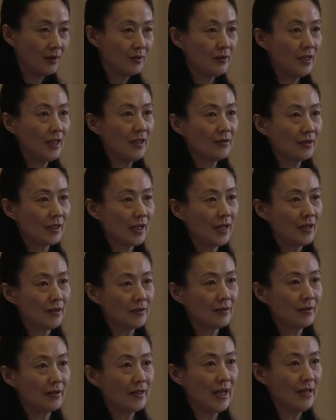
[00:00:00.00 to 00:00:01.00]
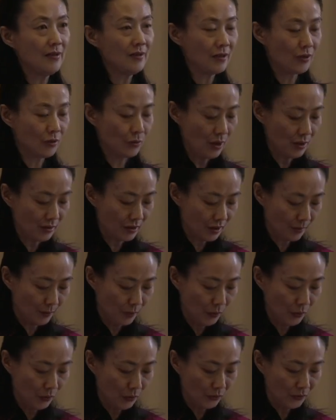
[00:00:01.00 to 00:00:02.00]
This case lends strong
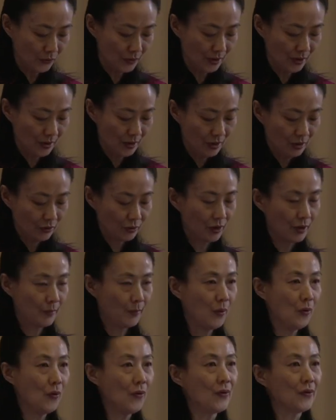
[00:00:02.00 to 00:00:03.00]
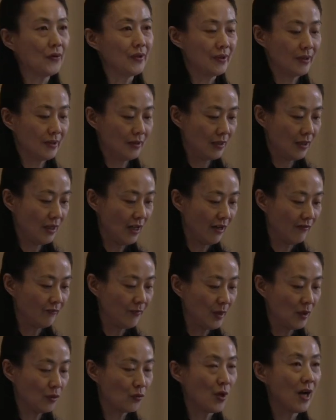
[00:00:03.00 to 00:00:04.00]
support to the point I've
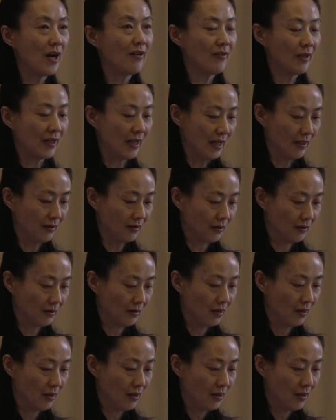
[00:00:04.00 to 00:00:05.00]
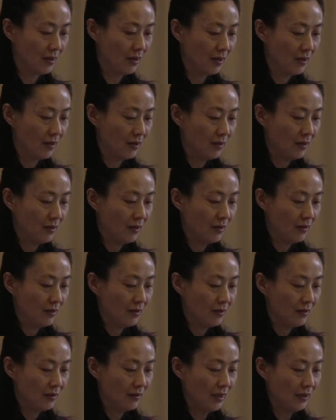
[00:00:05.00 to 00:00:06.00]
been driving at.
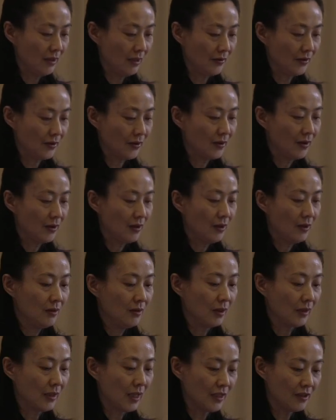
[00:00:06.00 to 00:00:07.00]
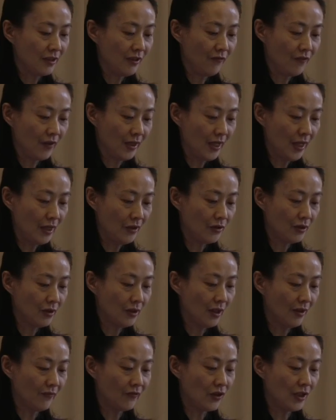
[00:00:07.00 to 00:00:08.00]
That is, the
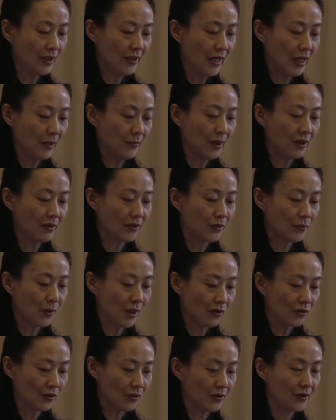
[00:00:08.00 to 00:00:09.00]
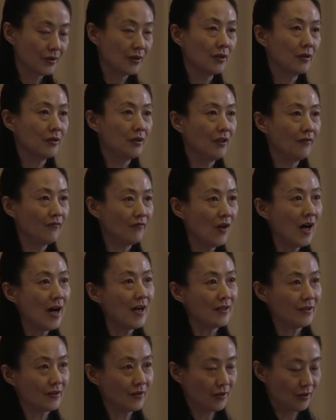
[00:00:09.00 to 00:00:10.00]
classification of generic structures
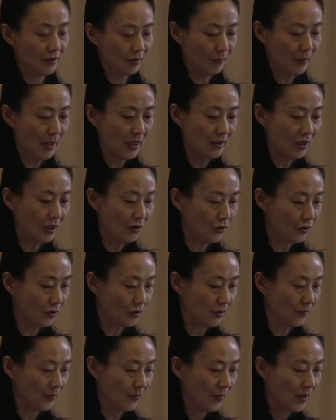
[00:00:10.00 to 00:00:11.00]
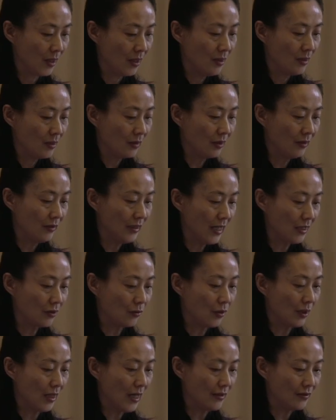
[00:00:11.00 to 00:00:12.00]
defies, by nature,
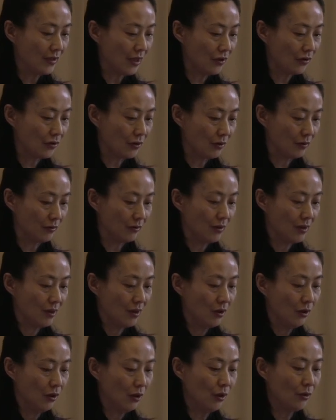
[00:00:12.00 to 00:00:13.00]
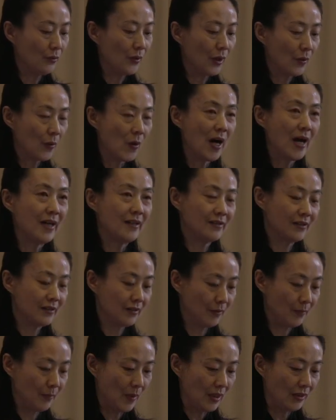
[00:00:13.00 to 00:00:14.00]
contextualization, or
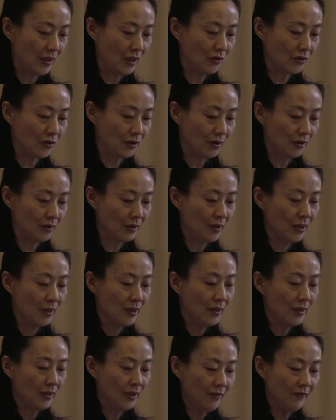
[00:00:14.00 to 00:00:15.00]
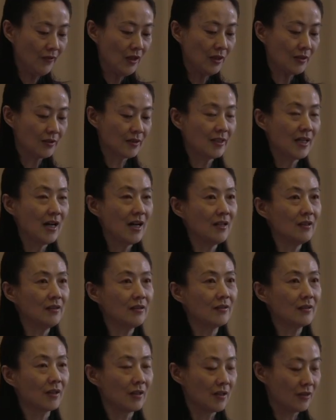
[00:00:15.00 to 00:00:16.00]
requires, by nature, leaving aside
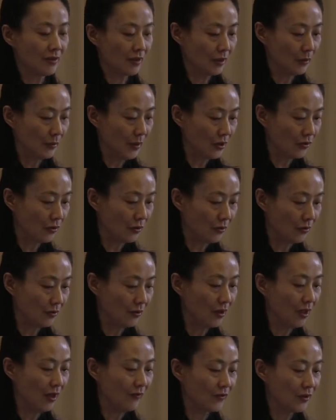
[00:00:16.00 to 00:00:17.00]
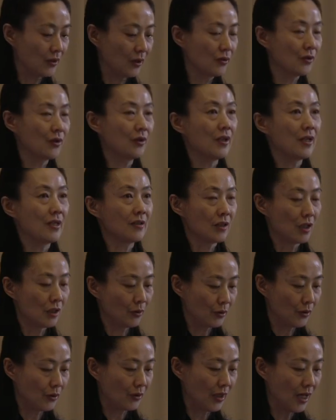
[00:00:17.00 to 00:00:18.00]
the consideration of social
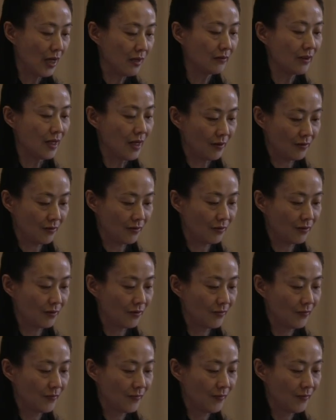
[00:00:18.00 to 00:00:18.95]
historical contexts.